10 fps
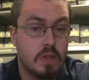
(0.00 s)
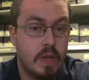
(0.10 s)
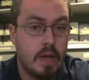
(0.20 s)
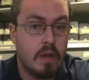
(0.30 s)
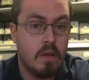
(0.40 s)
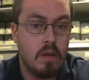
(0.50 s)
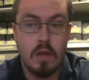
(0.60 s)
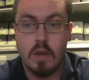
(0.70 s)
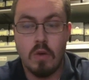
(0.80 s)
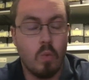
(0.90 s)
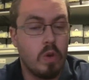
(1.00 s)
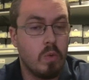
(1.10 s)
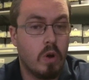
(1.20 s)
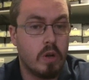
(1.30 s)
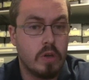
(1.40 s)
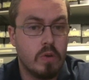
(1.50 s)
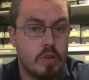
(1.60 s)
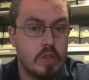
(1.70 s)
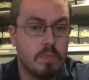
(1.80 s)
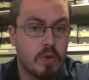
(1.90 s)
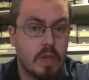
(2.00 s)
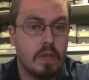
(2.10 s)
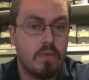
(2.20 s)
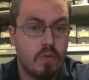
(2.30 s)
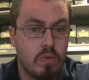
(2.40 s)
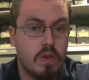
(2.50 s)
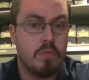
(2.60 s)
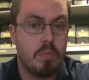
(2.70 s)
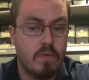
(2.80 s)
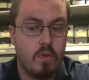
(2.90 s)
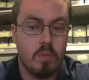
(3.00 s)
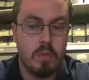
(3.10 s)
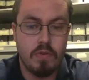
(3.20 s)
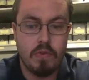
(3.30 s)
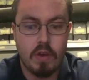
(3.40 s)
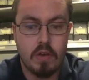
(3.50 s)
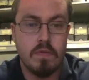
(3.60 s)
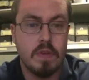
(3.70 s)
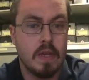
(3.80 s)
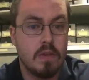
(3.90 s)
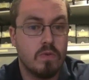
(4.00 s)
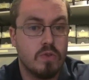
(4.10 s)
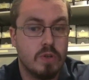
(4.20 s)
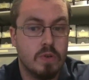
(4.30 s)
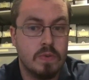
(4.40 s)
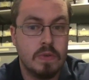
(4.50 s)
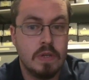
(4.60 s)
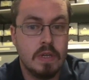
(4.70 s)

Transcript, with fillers: Now, we want to go deeper into this performance of Daniel Jones.